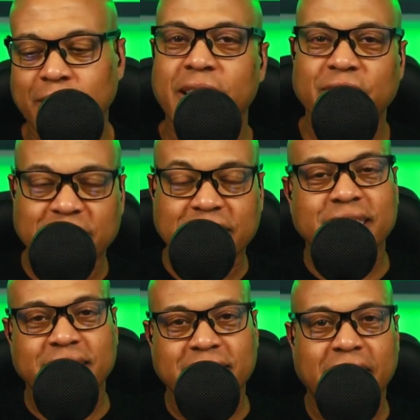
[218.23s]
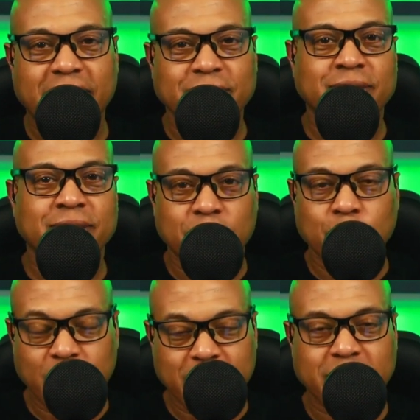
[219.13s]
I have a decent size
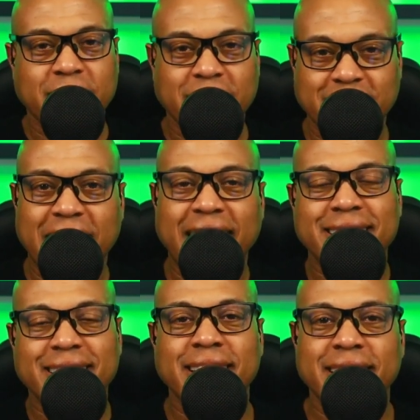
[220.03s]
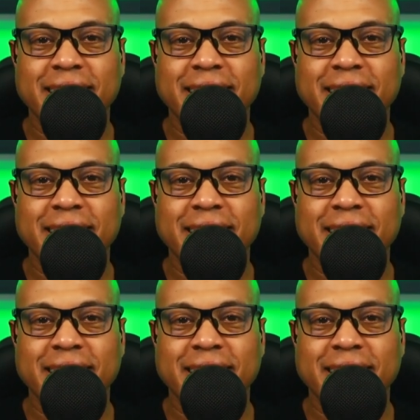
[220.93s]
width desk,